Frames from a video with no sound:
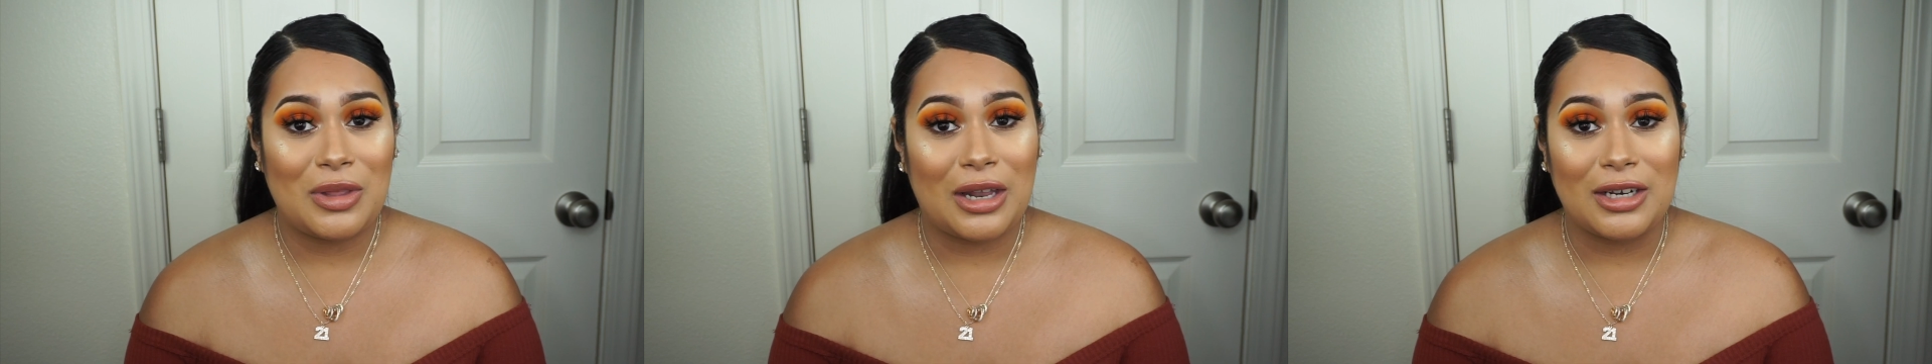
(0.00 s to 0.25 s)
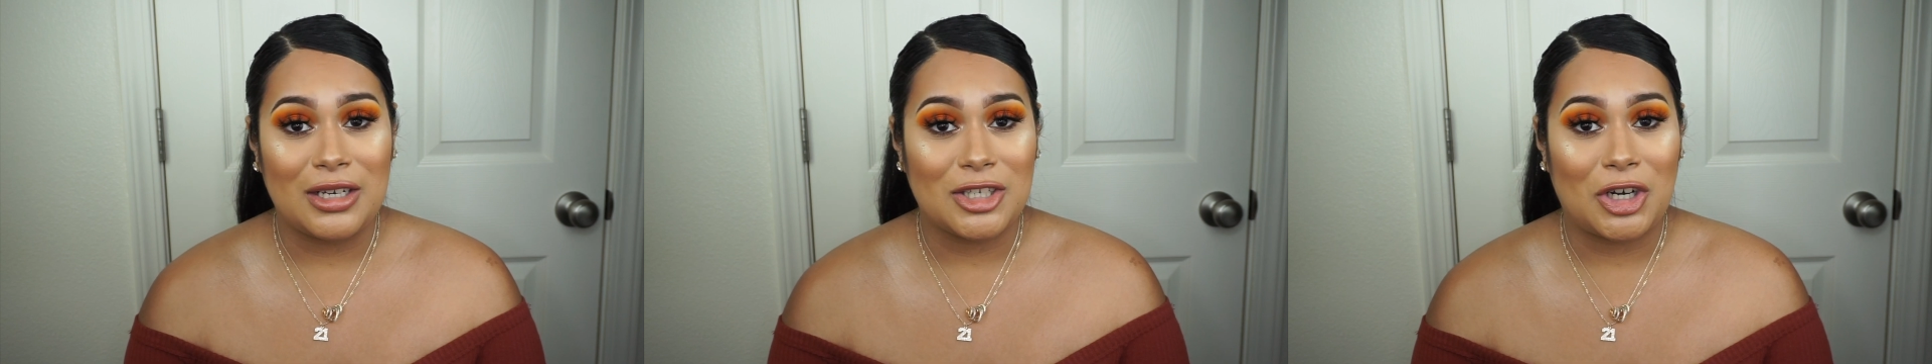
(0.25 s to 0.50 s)
that
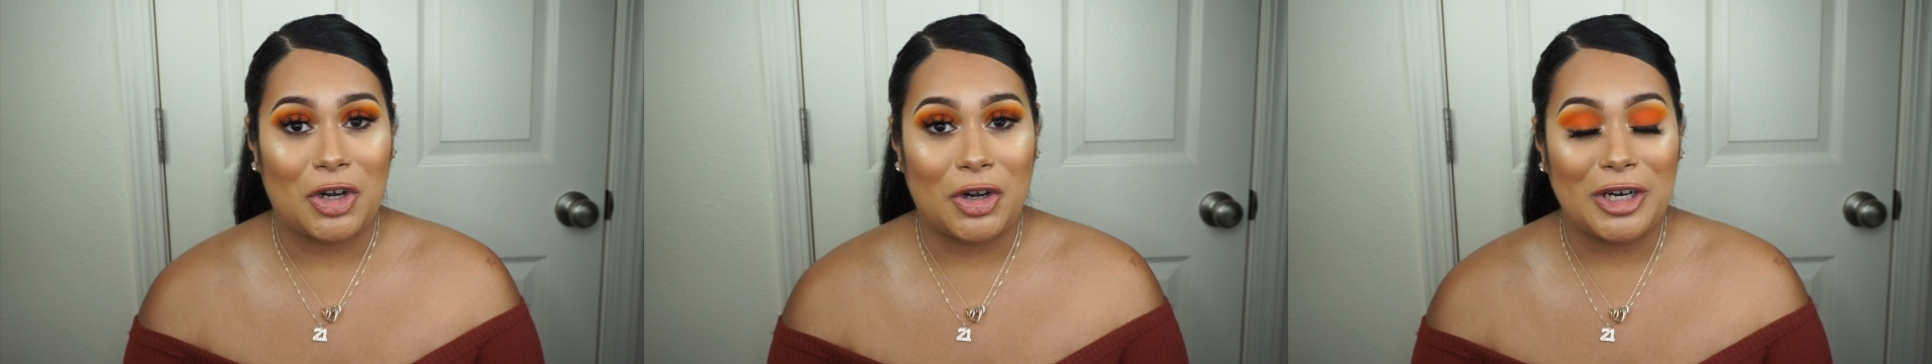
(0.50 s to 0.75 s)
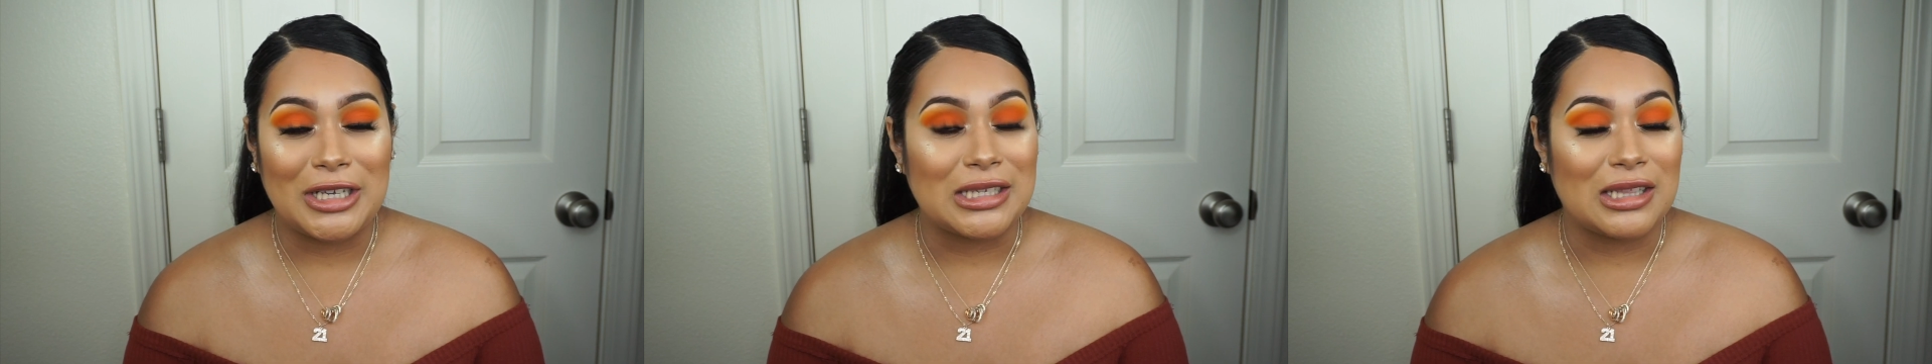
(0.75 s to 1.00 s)
it doesn't
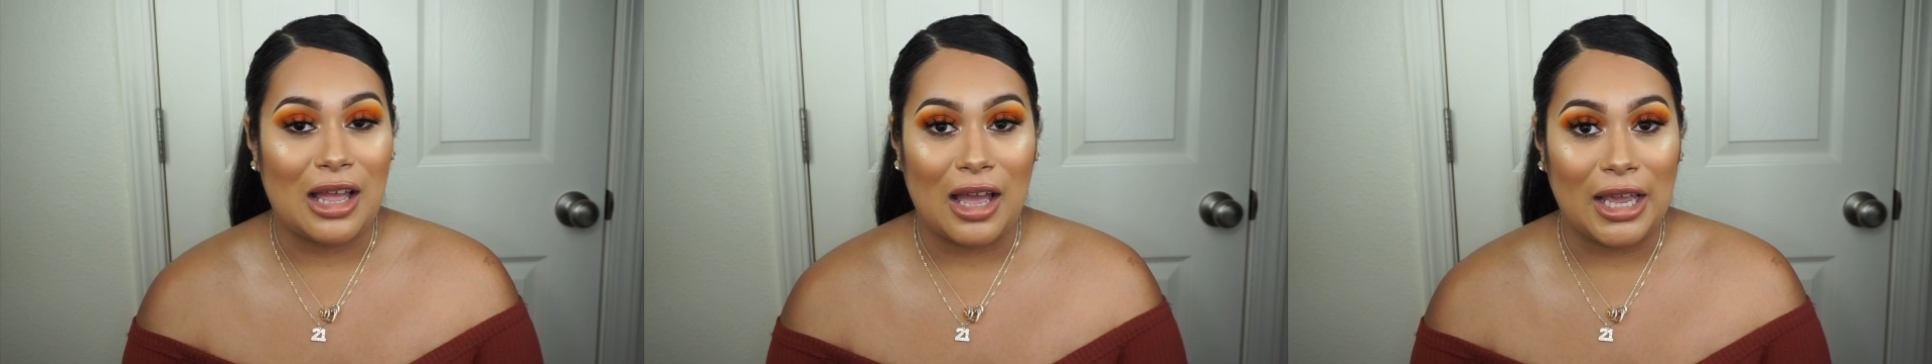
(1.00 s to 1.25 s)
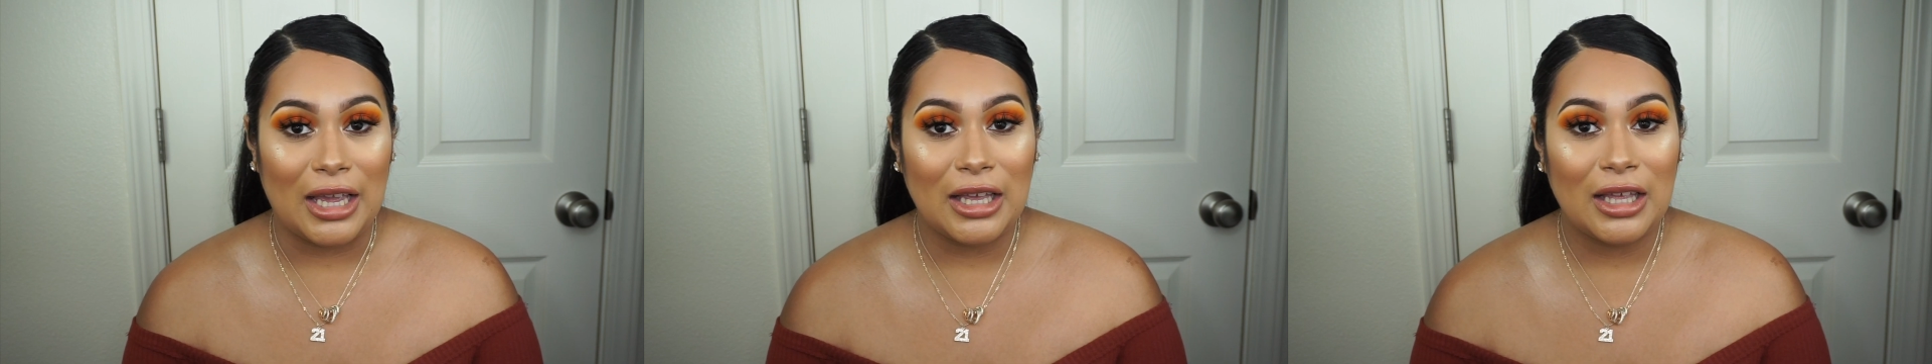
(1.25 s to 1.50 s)
hurt is
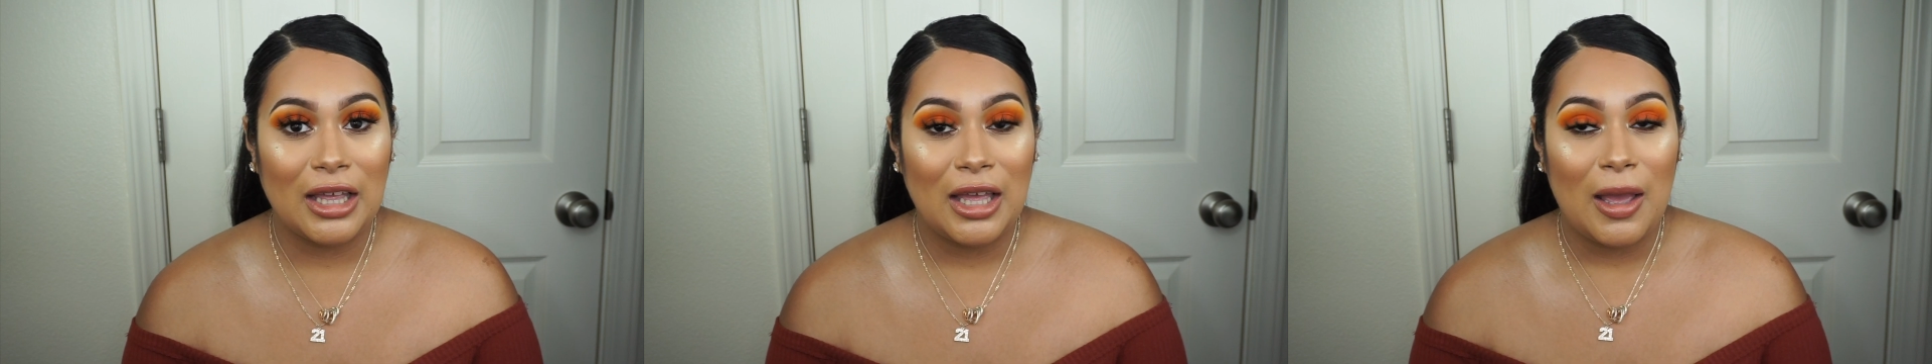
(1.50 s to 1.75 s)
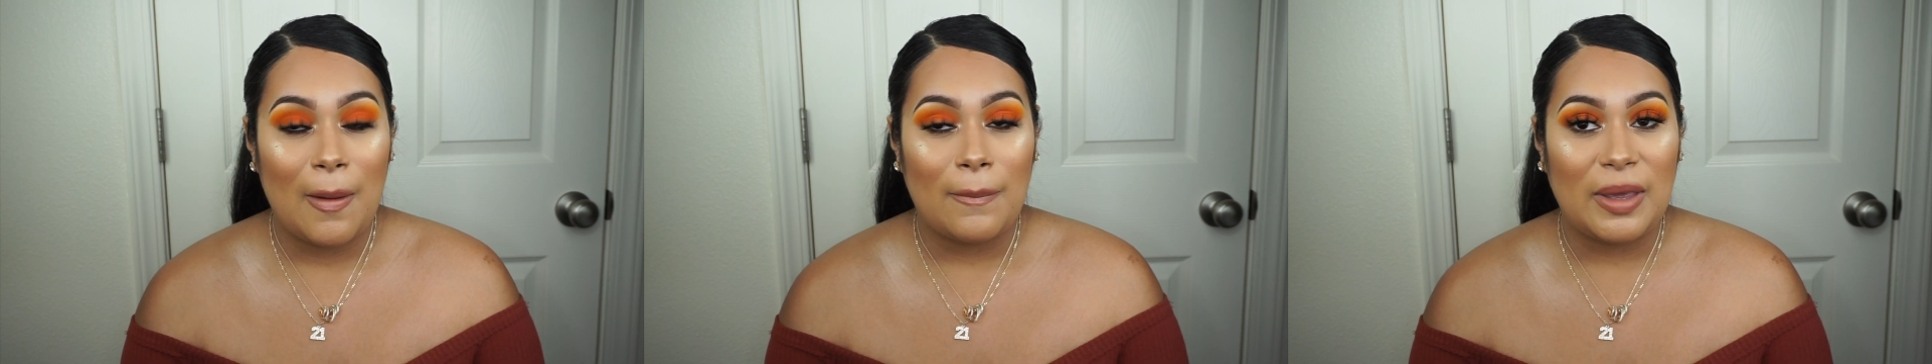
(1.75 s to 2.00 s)
lying,
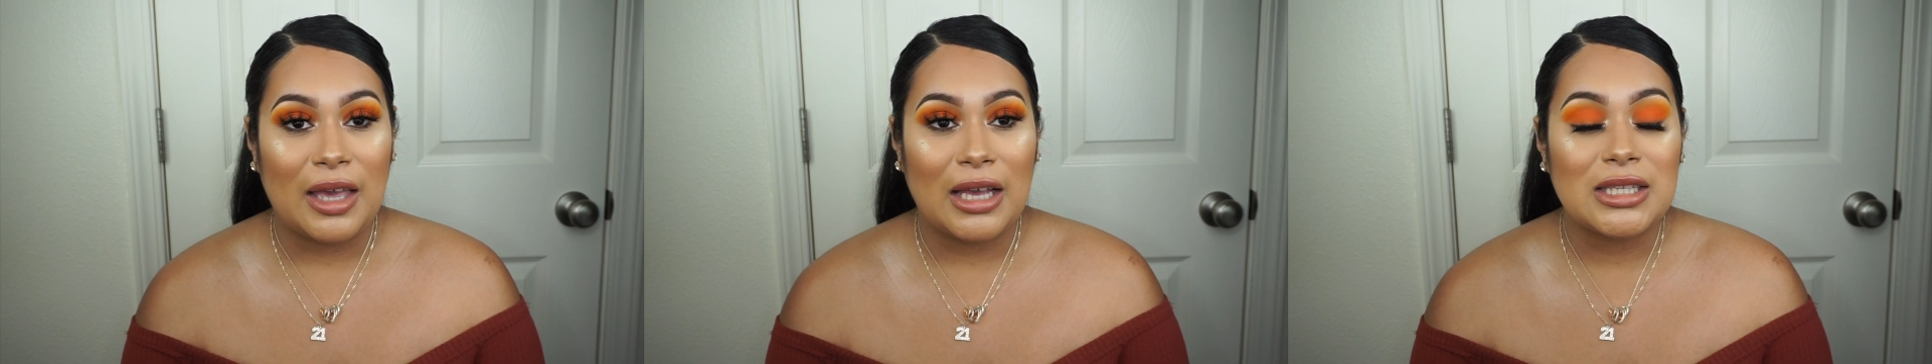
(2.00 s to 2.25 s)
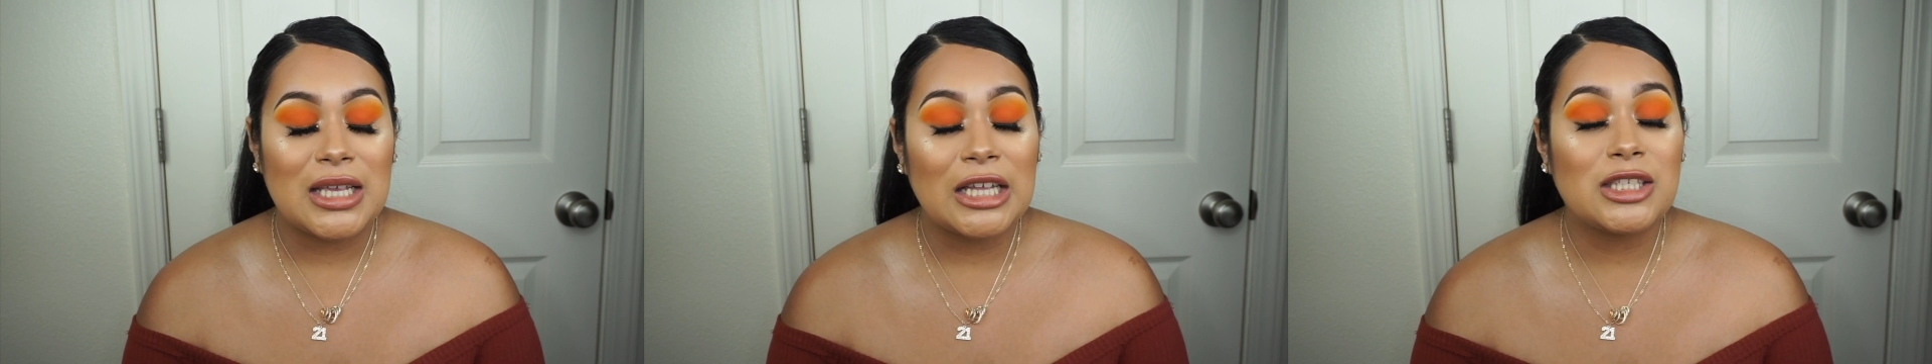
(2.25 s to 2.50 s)

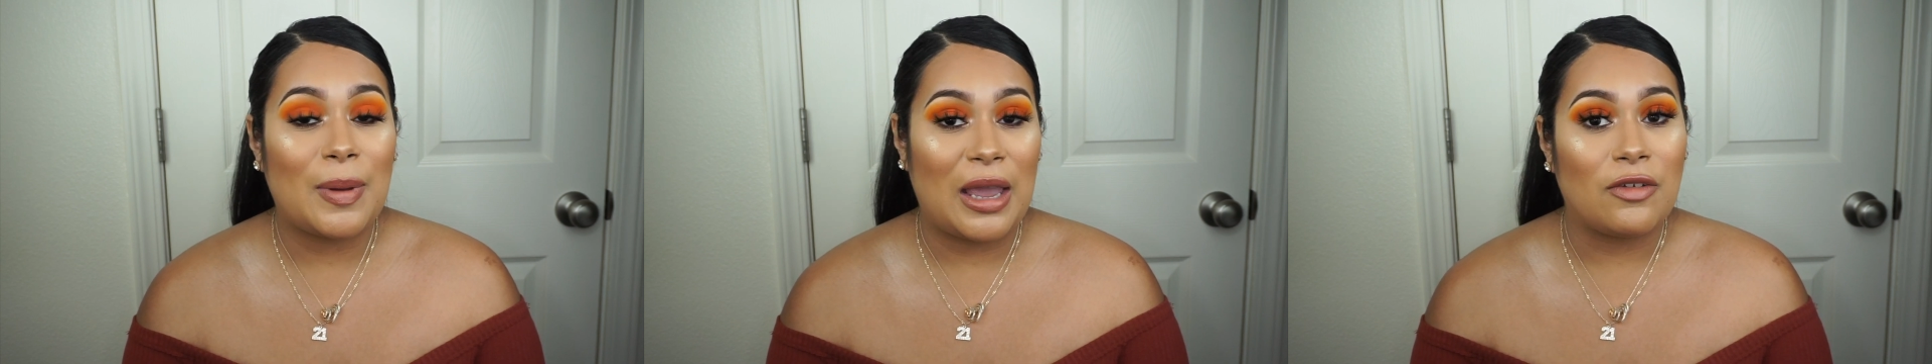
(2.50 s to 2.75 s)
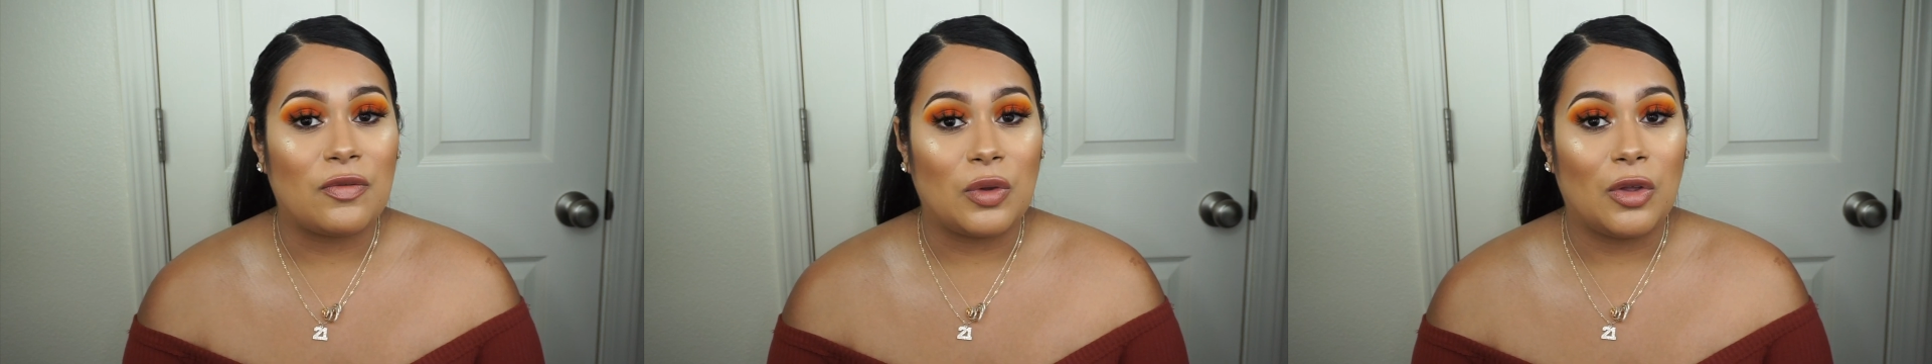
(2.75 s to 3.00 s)
because it's
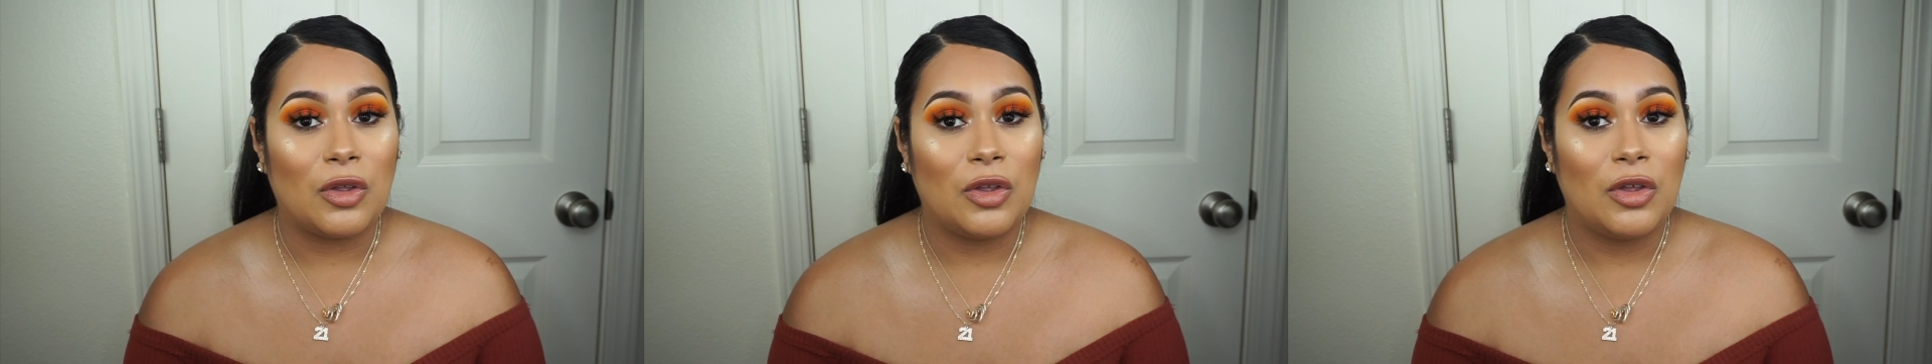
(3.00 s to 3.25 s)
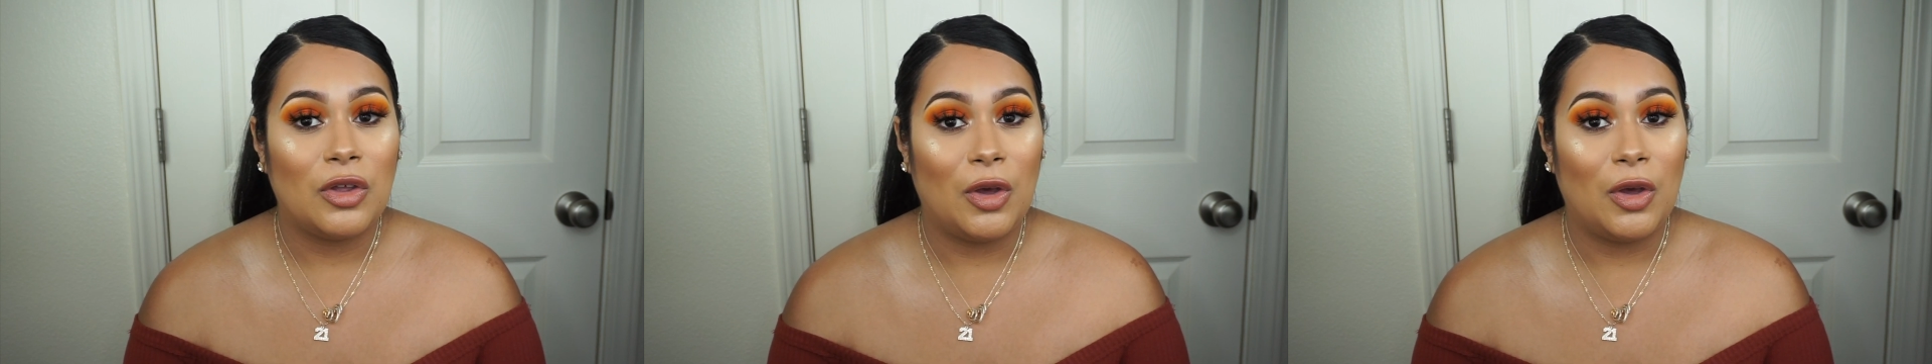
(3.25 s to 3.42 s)
painful.